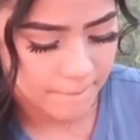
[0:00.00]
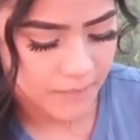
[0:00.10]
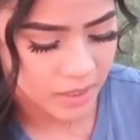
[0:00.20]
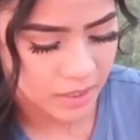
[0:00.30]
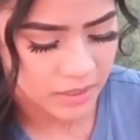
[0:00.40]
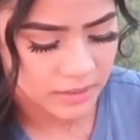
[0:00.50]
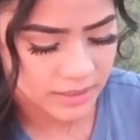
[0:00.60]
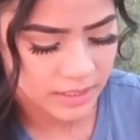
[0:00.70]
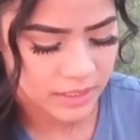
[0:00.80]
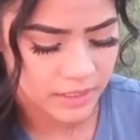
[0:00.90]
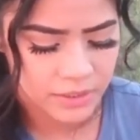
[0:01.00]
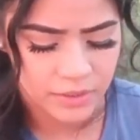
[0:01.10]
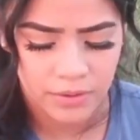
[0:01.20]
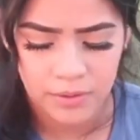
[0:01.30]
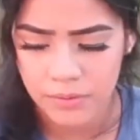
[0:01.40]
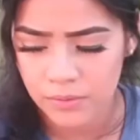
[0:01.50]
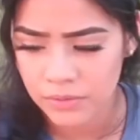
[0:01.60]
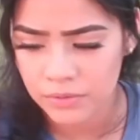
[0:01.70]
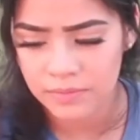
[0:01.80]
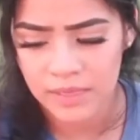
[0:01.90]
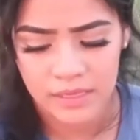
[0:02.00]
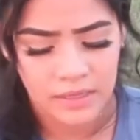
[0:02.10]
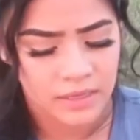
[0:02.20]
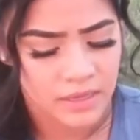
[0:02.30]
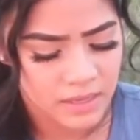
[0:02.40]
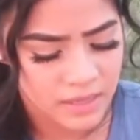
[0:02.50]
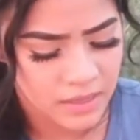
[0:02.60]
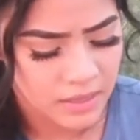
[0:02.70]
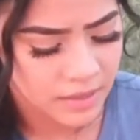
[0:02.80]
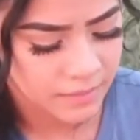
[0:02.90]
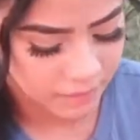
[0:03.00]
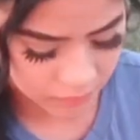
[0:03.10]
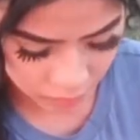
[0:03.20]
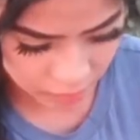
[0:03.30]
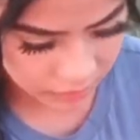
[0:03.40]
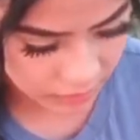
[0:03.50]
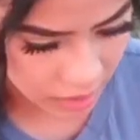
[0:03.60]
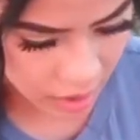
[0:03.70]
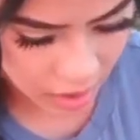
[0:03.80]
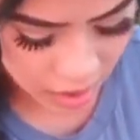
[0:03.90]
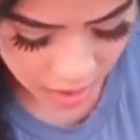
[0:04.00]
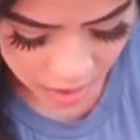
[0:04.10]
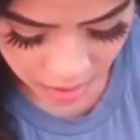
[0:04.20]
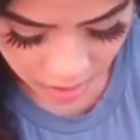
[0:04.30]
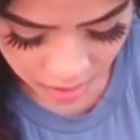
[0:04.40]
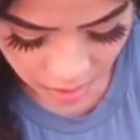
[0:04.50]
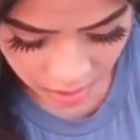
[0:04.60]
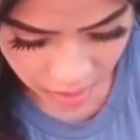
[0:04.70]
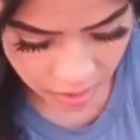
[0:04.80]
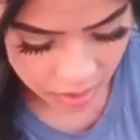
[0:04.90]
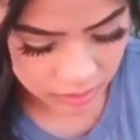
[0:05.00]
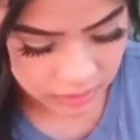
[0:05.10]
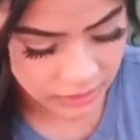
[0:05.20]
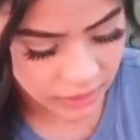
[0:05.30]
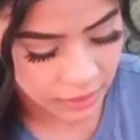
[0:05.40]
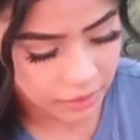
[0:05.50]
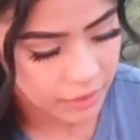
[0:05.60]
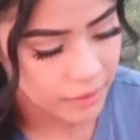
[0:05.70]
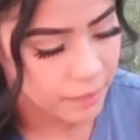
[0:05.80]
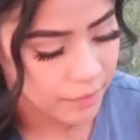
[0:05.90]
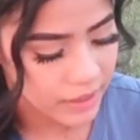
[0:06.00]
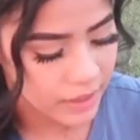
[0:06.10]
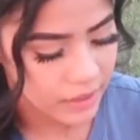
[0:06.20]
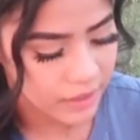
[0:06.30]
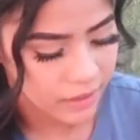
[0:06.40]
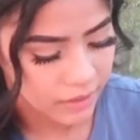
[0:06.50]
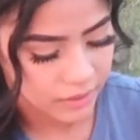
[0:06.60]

Bartender knows my name. What the? Did I already bring it?